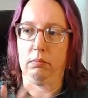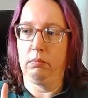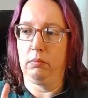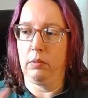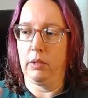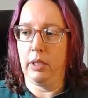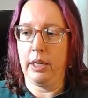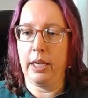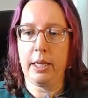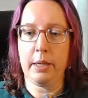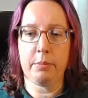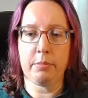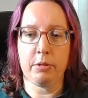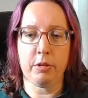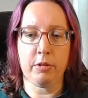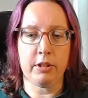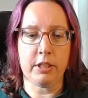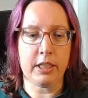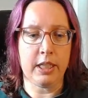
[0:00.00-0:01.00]
I had a
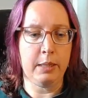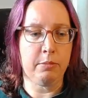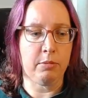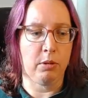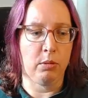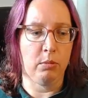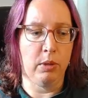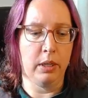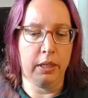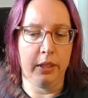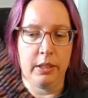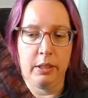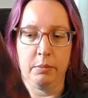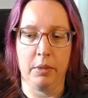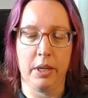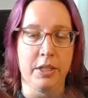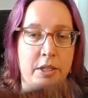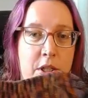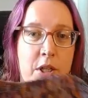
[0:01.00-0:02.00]
progress keeper on one of them.
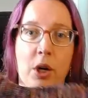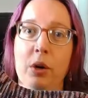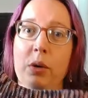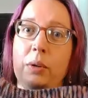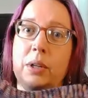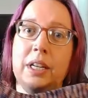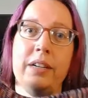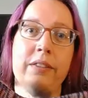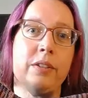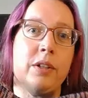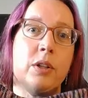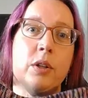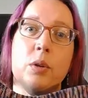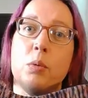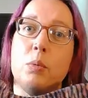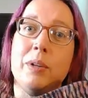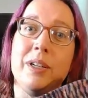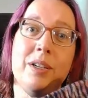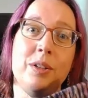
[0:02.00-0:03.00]
I don't even know
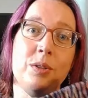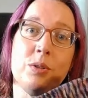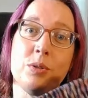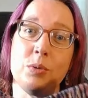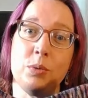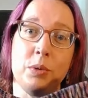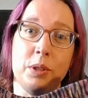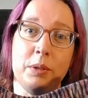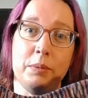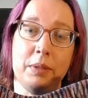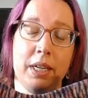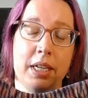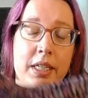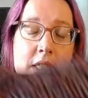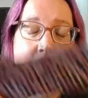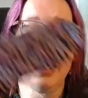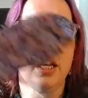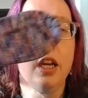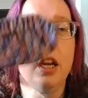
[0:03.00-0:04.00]
where you saw them last.
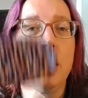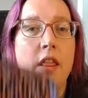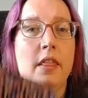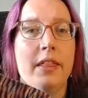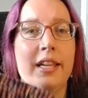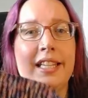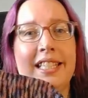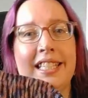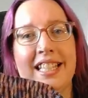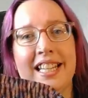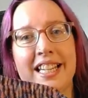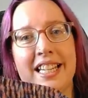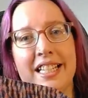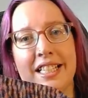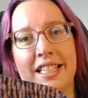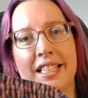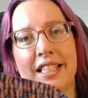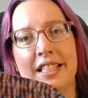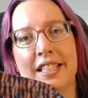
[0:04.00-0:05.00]
This
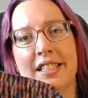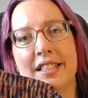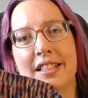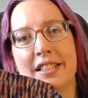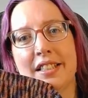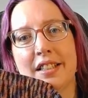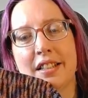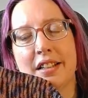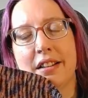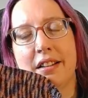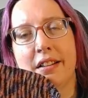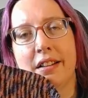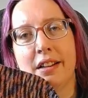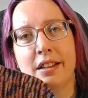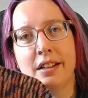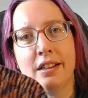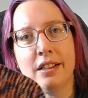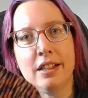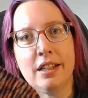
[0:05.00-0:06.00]
is
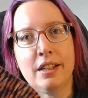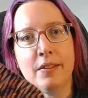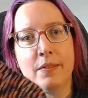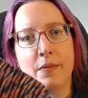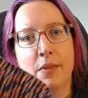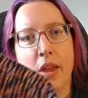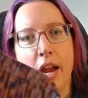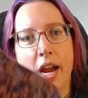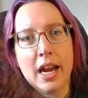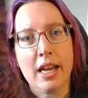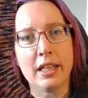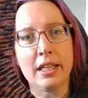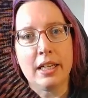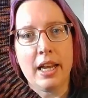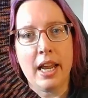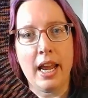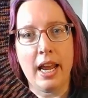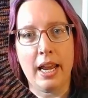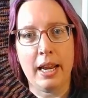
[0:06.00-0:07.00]
the Highland
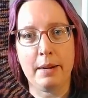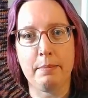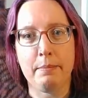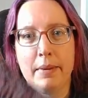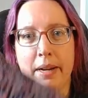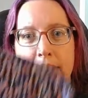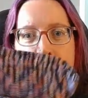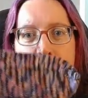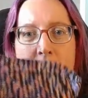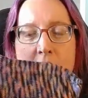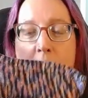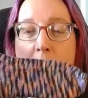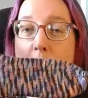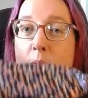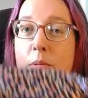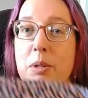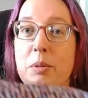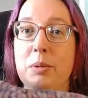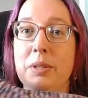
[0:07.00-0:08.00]
Handmades. I
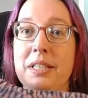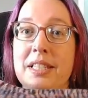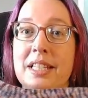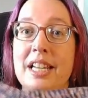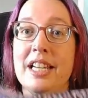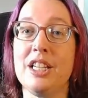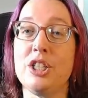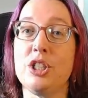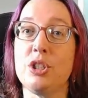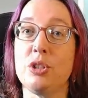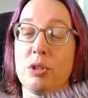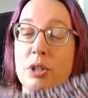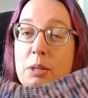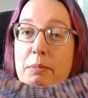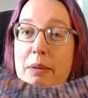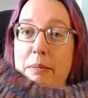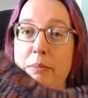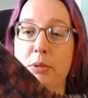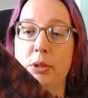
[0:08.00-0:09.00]
probably want to say sugar
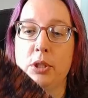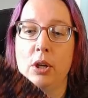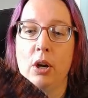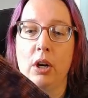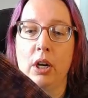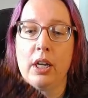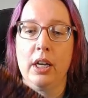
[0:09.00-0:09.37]
maple sock.